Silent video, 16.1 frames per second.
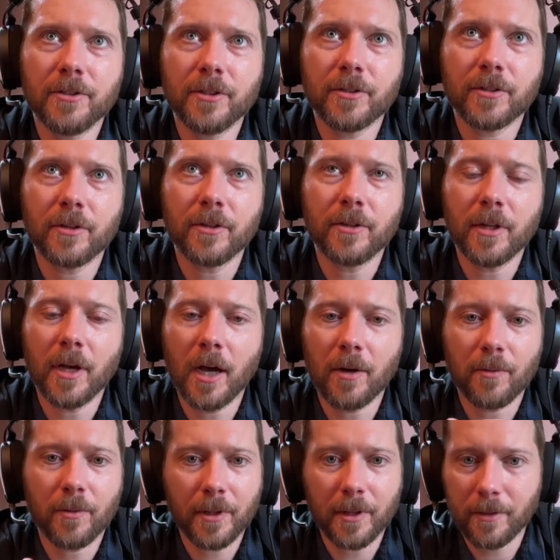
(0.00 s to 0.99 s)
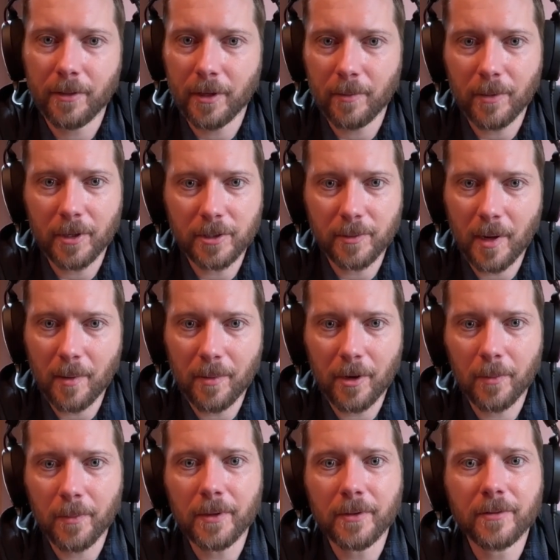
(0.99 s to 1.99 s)
just could not really think much about
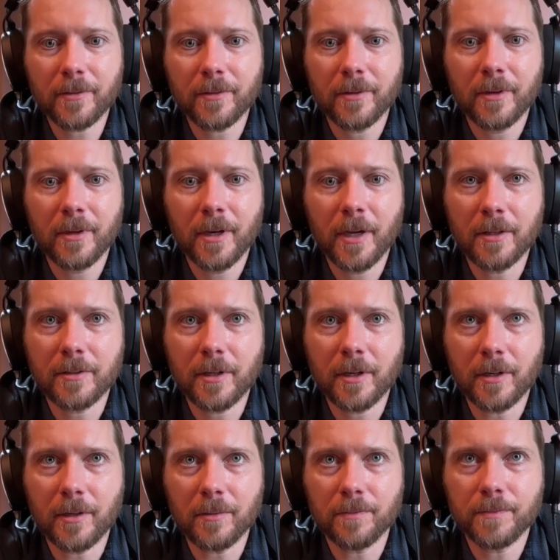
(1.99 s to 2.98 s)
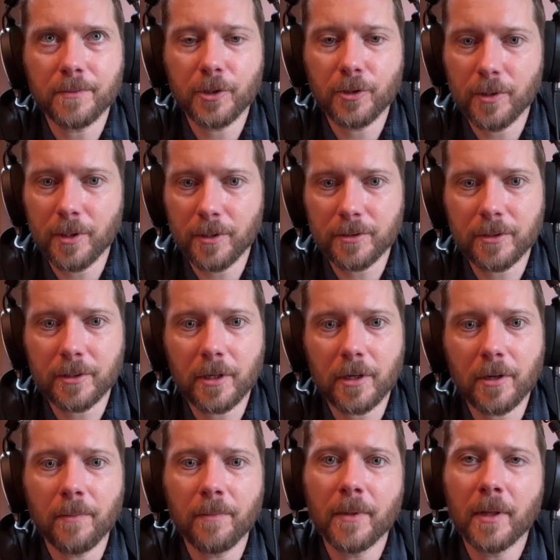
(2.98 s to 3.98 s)
purpose until 2 years
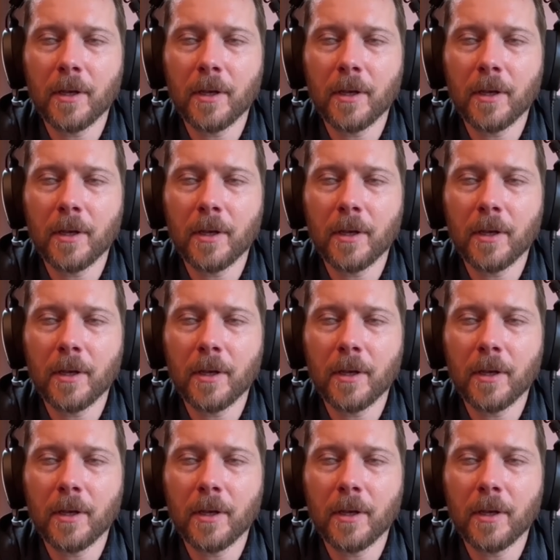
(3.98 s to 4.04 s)
ago.